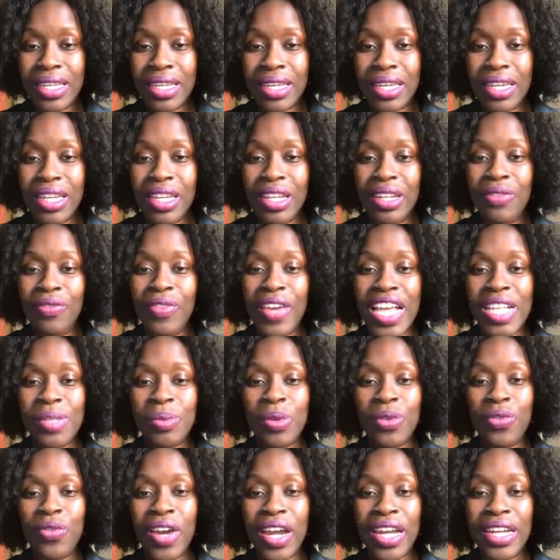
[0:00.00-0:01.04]
In Fast
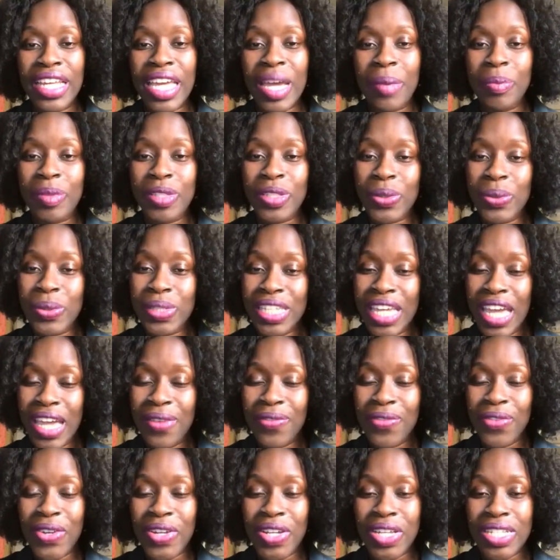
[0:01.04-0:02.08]
Forward Friday episode
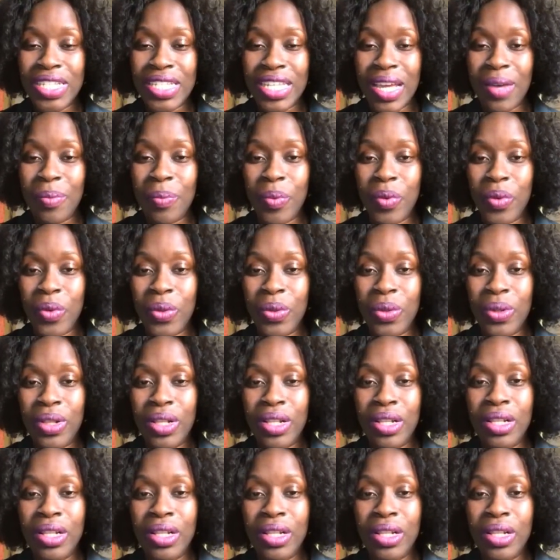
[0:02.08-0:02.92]
10, for example,